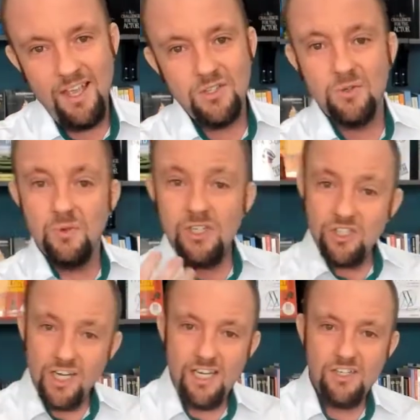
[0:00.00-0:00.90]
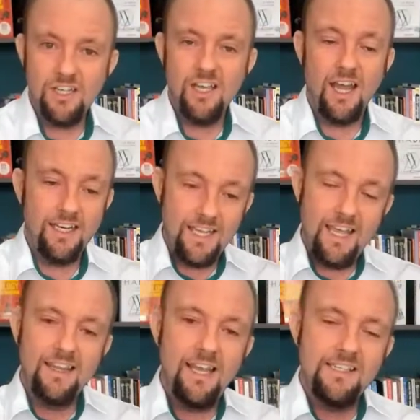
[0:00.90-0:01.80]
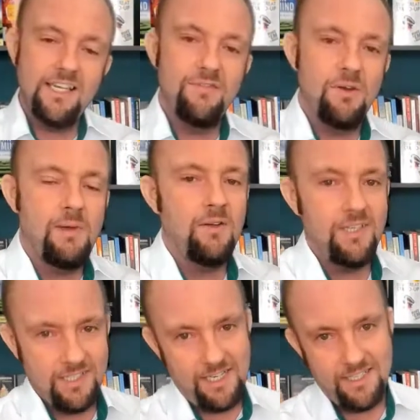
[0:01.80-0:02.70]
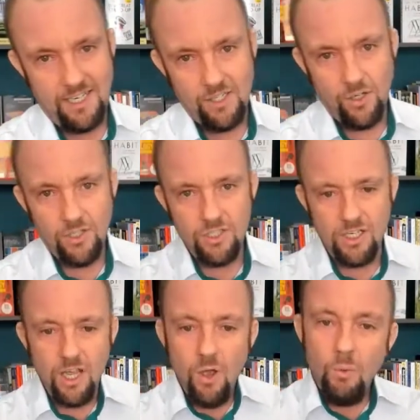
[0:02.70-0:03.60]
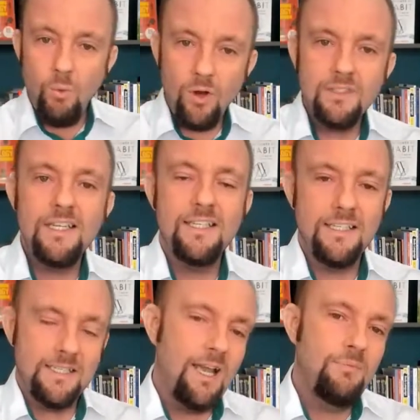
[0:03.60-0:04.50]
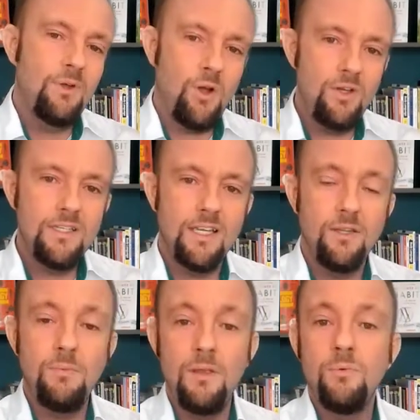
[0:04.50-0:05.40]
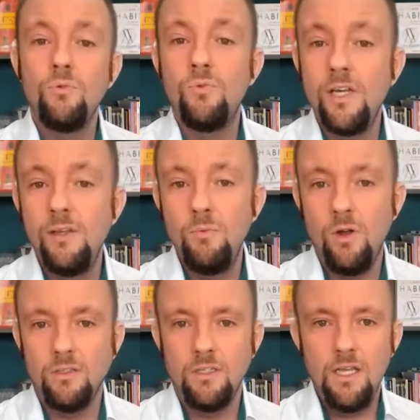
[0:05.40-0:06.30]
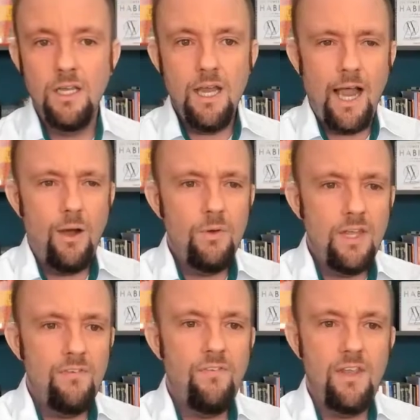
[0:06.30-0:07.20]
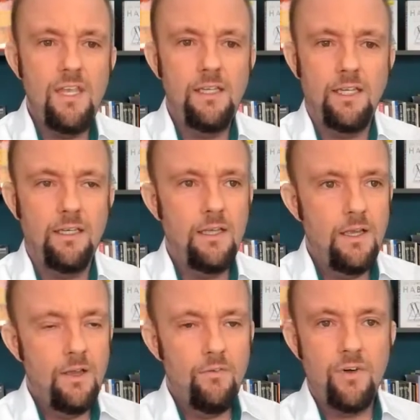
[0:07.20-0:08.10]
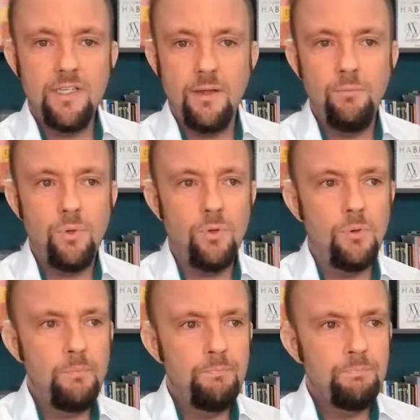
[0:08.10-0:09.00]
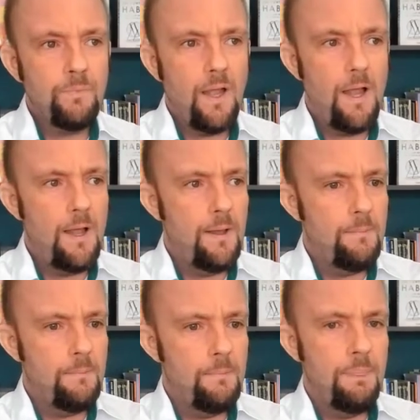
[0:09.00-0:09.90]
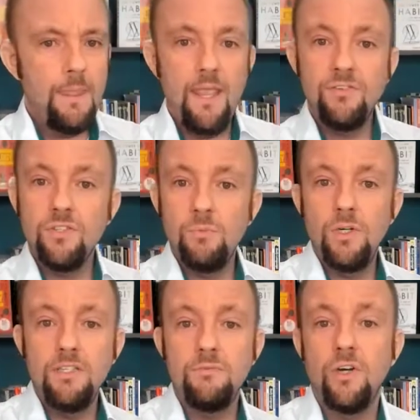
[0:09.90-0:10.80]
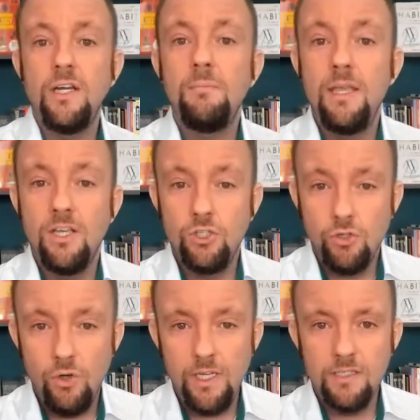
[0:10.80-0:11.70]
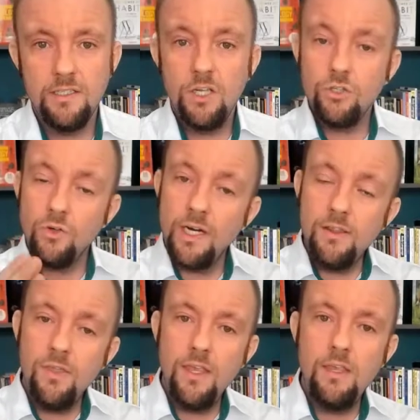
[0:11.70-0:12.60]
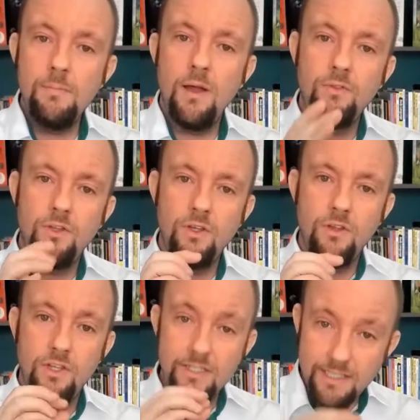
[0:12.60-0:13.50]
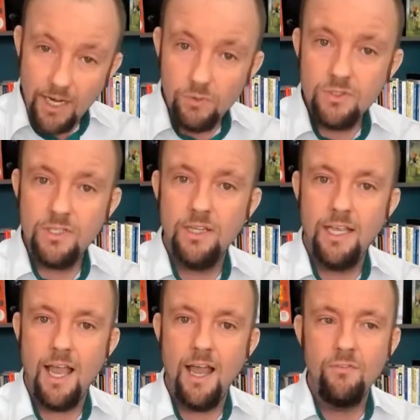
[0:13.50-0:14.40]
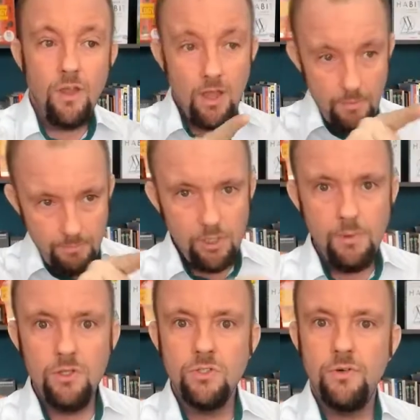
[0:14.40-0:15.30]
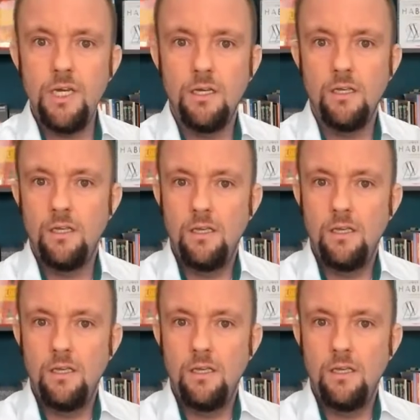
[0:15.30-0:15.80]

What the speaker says: So we change it, and again, that's even about design psychology. What is the type of content that people really want? How are they feeling? For example, if someone is trying to make a choice, try and think about the doubts that they have, put them on the screen.